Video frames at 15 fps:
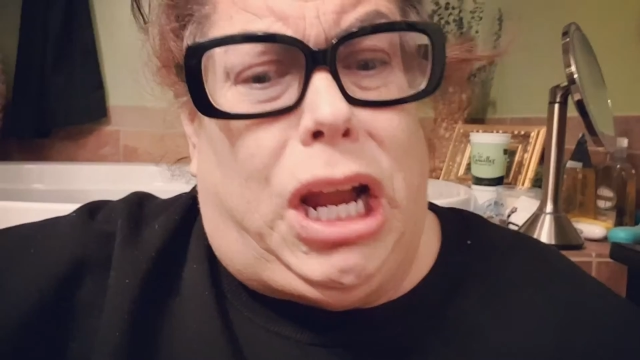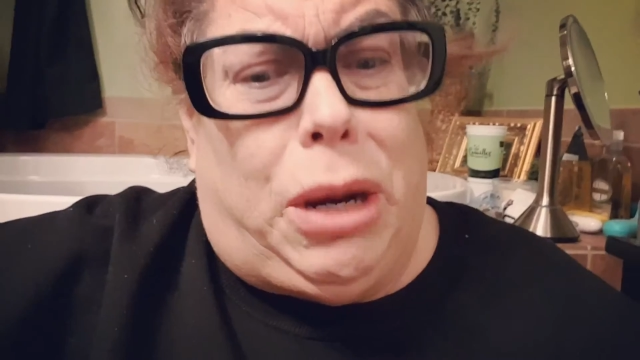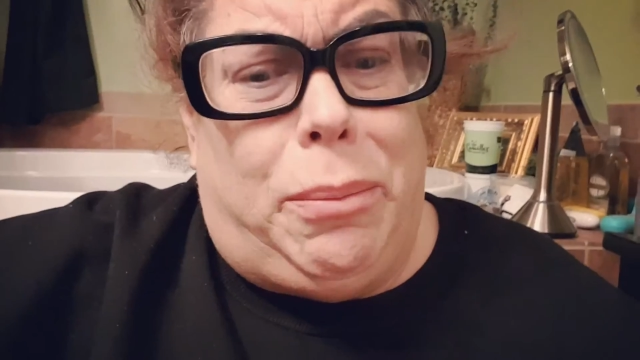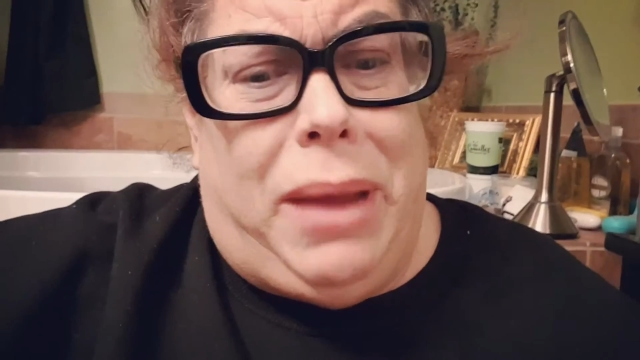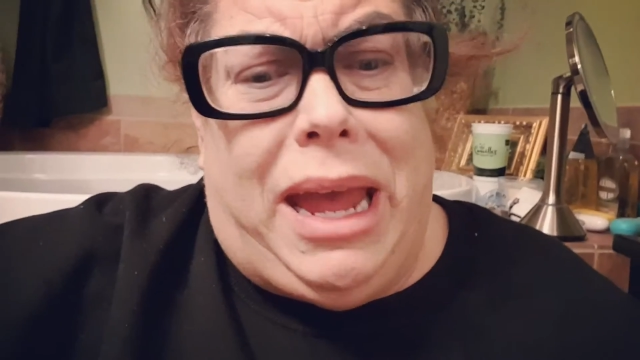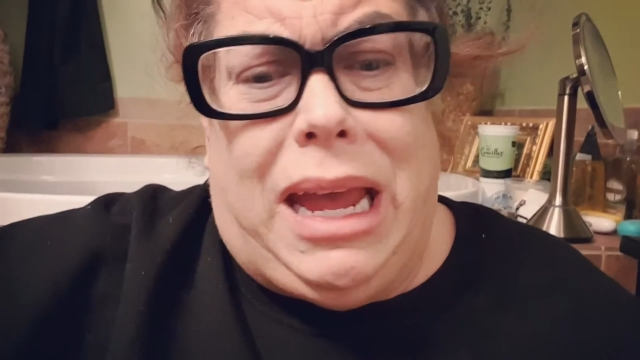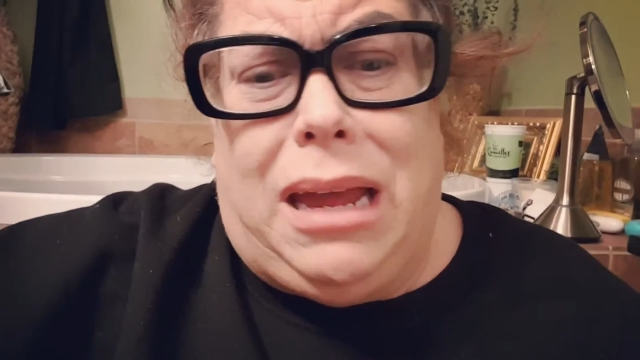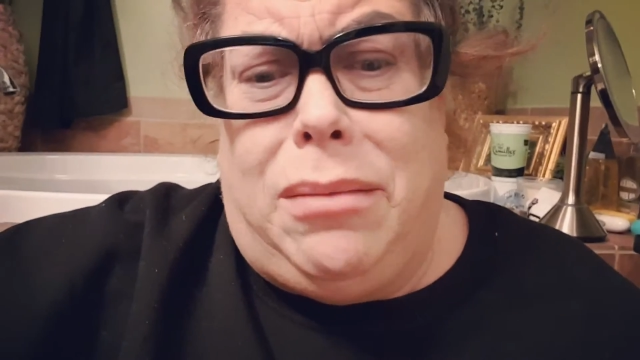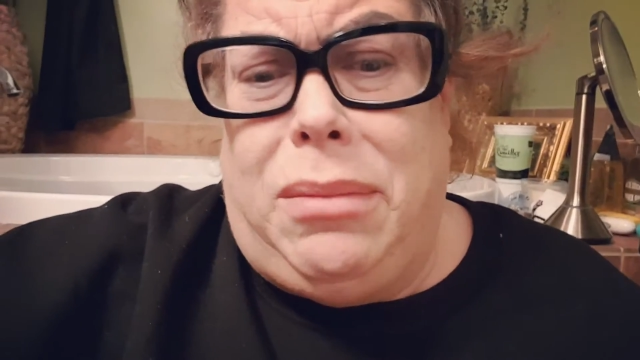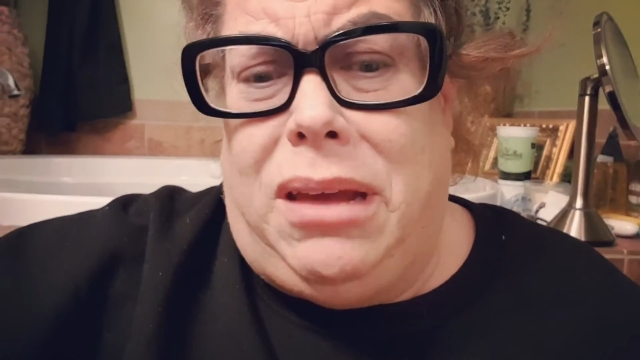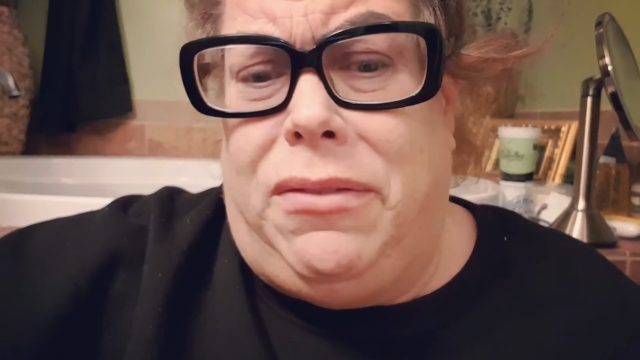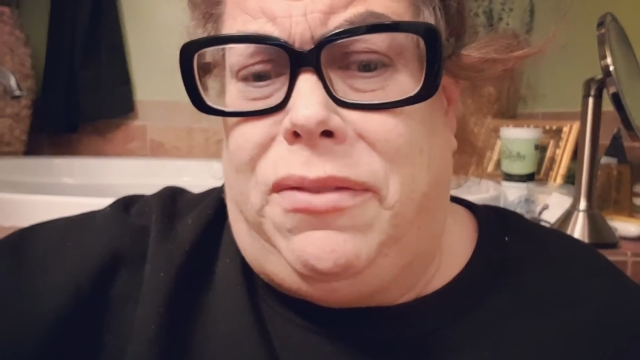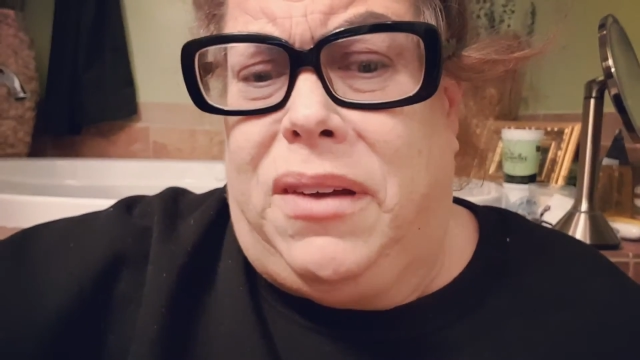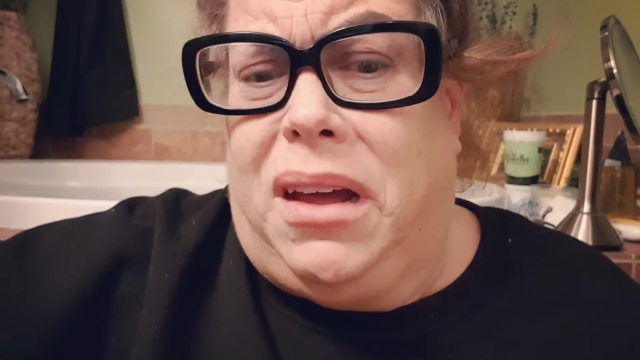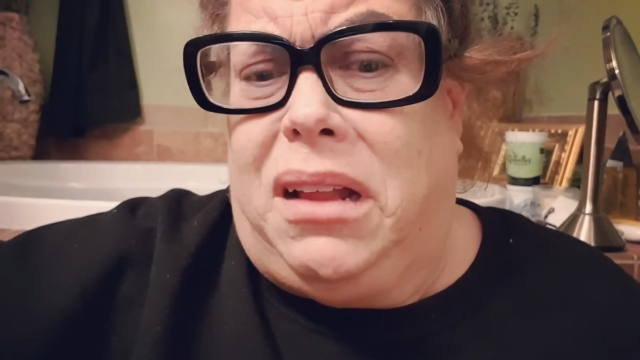You're making me
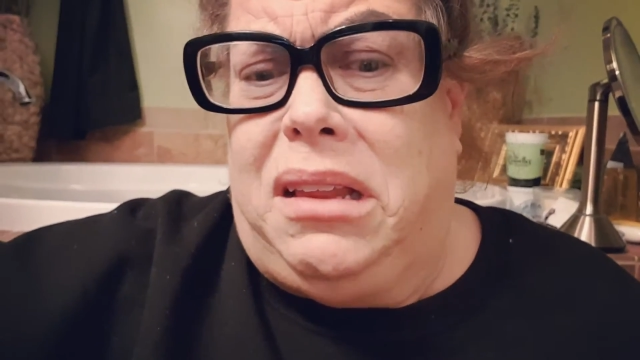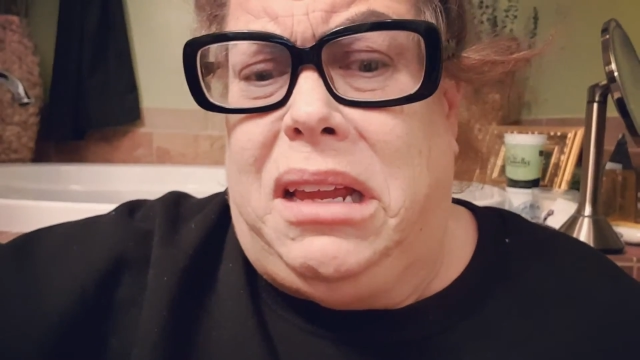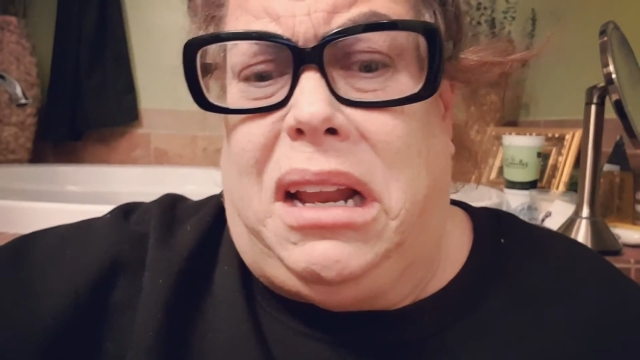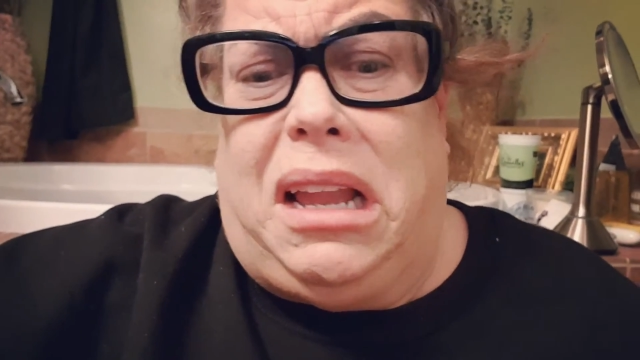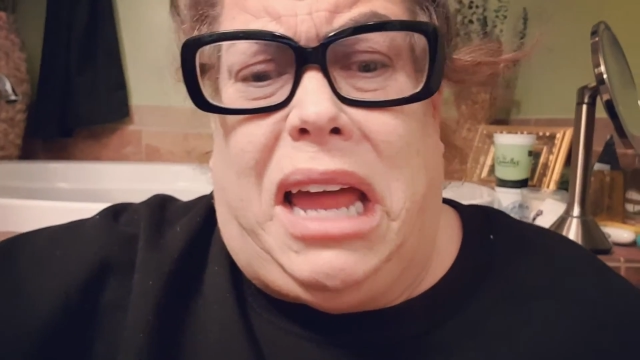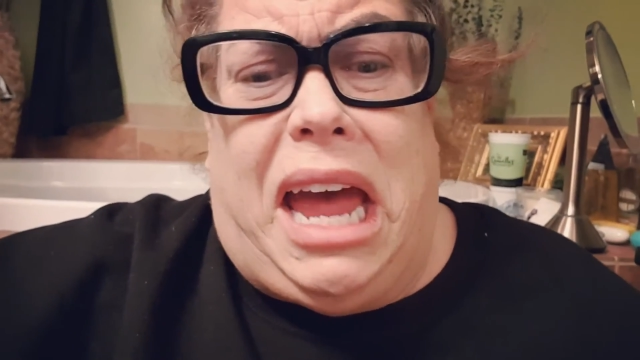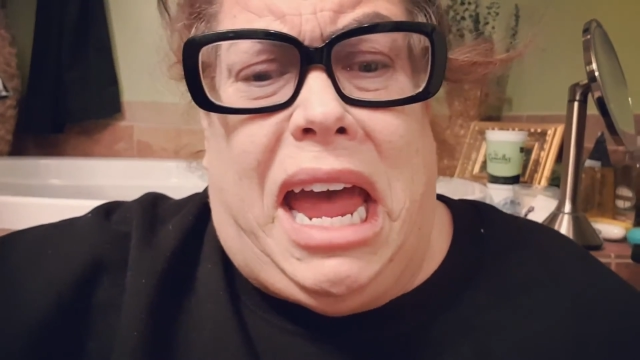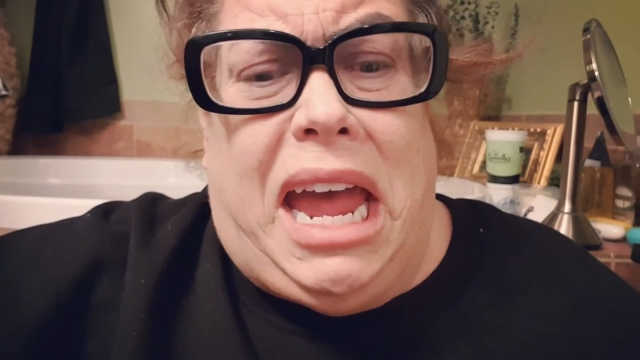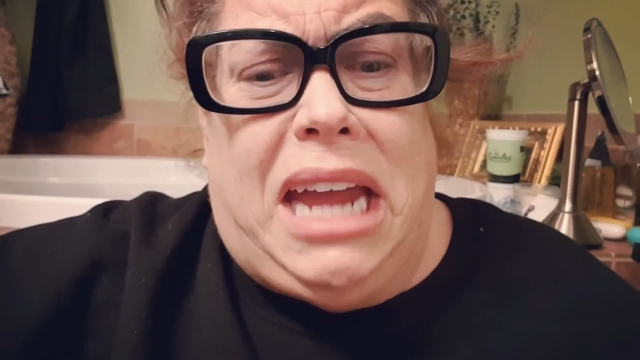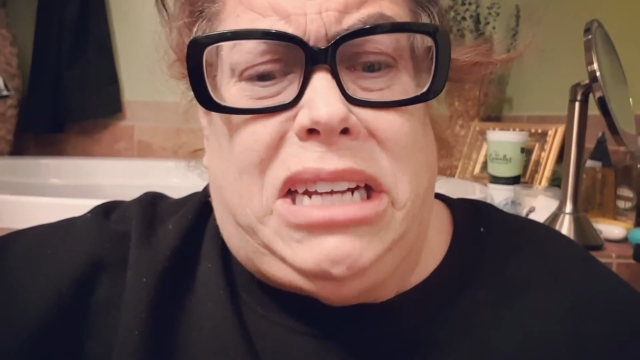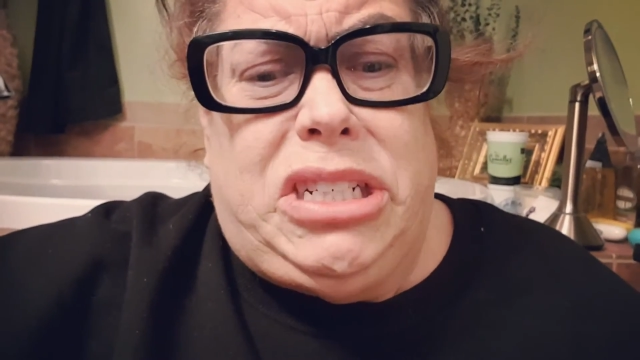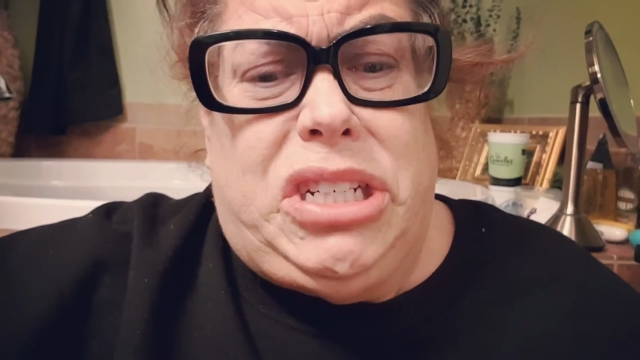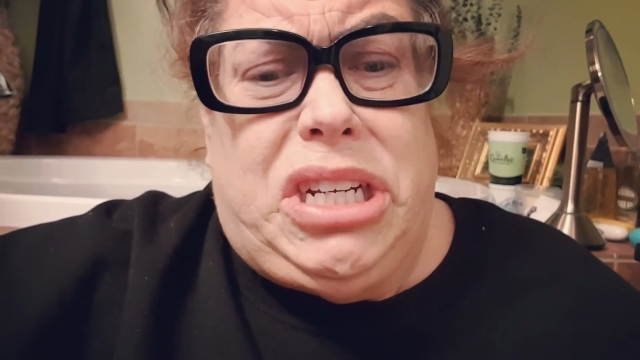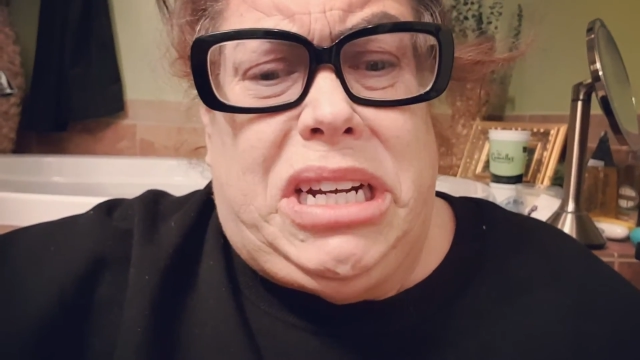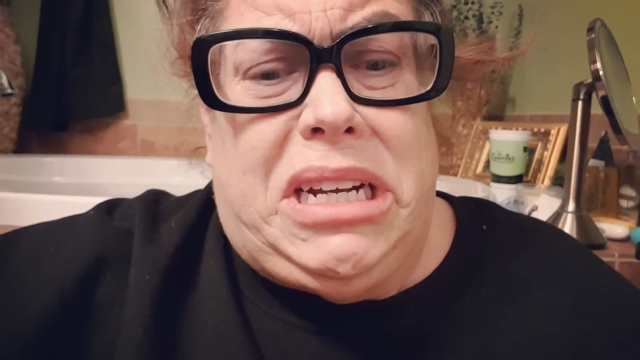feel a little
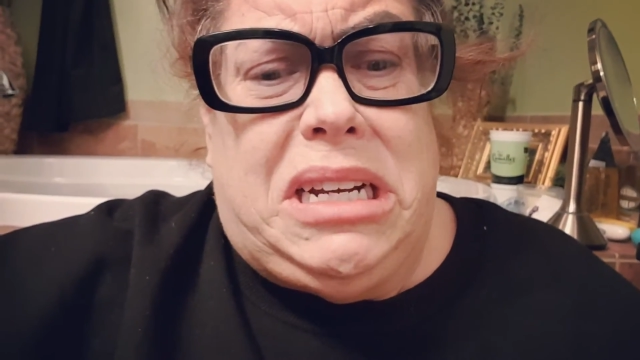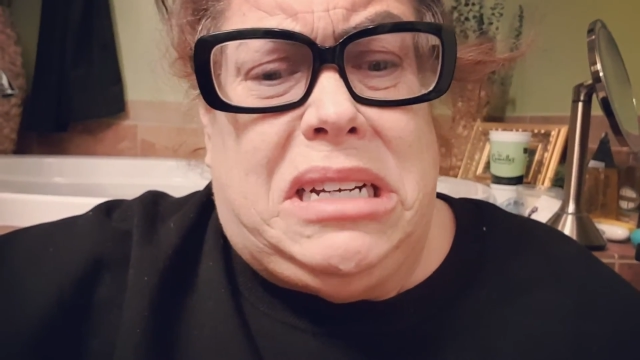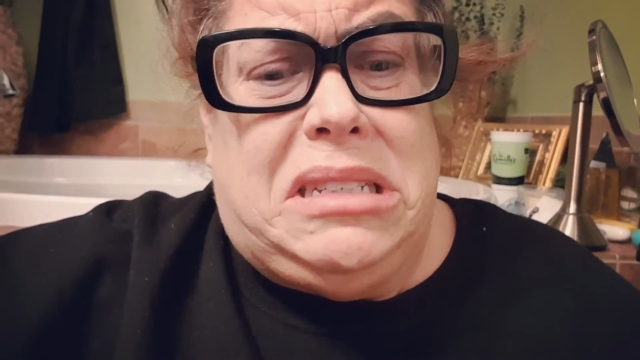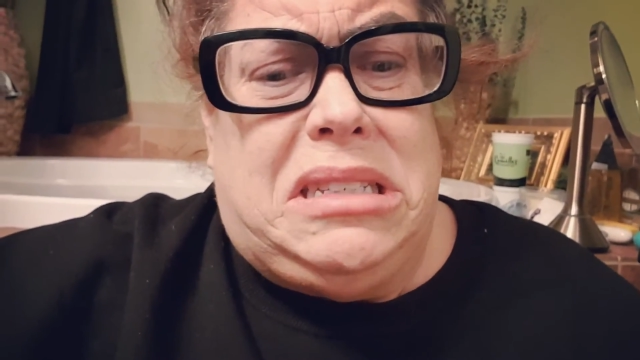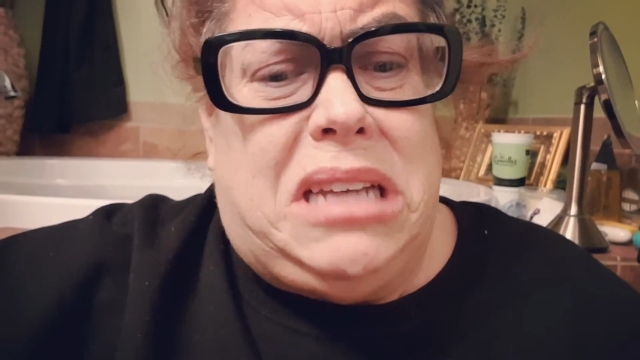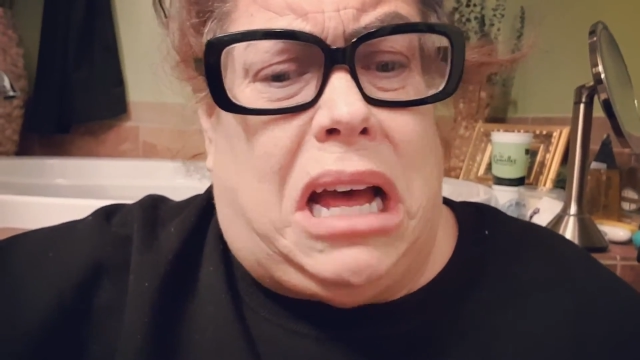anxious,